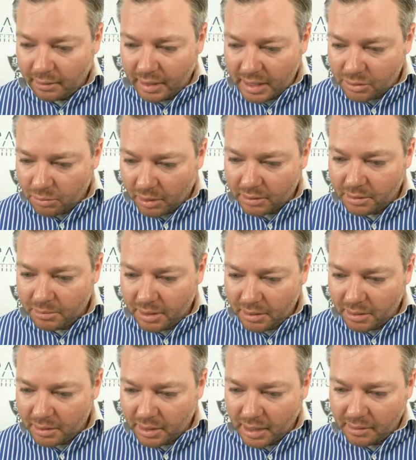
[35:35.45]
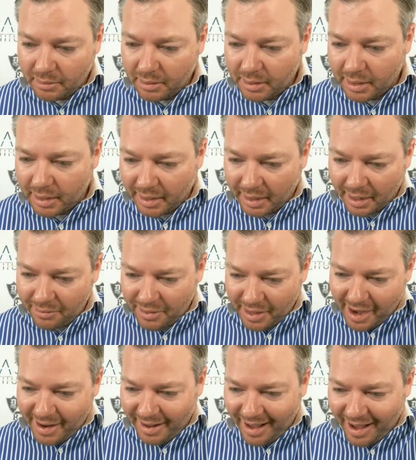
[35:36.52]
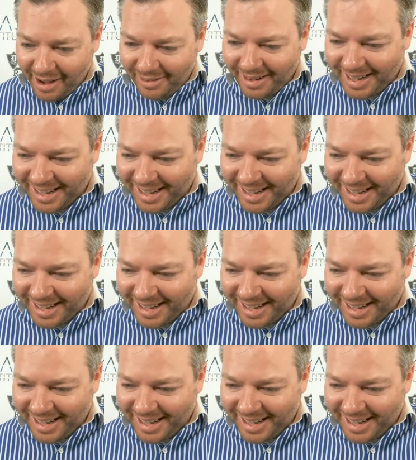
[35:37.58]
Yes, Walter, Mina, okay, there you go. There you go.